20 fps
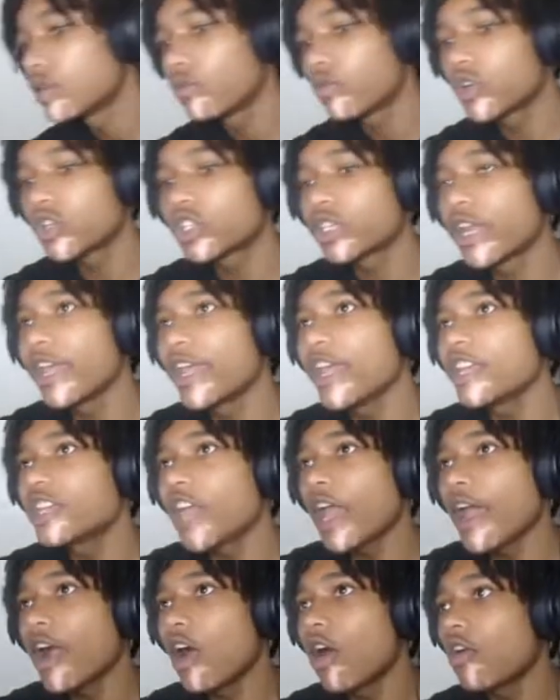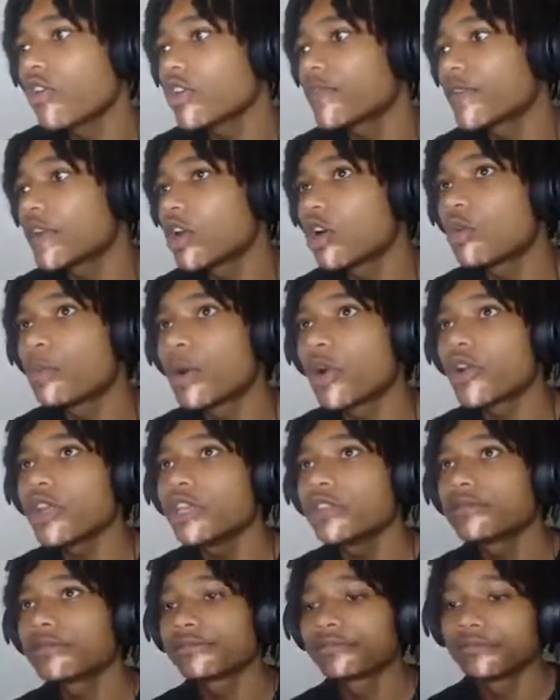Where stage at? I don't even know,
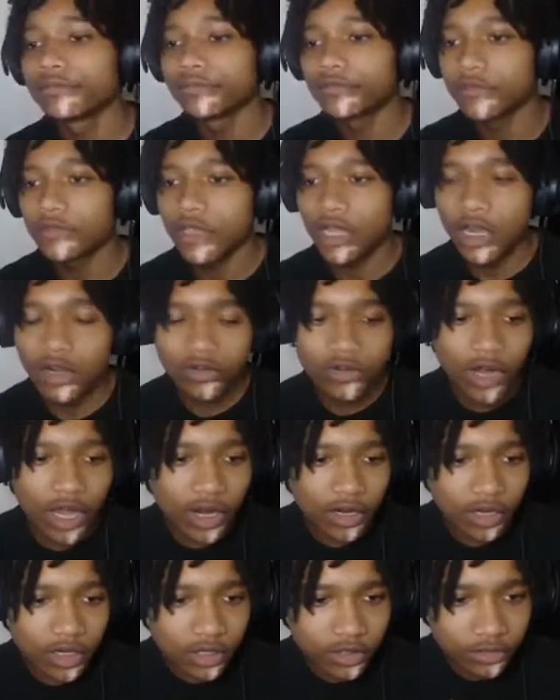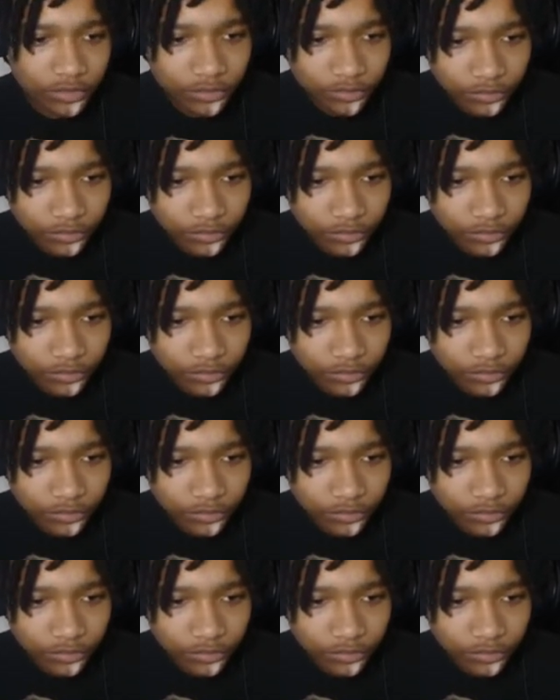Brody. I do not know.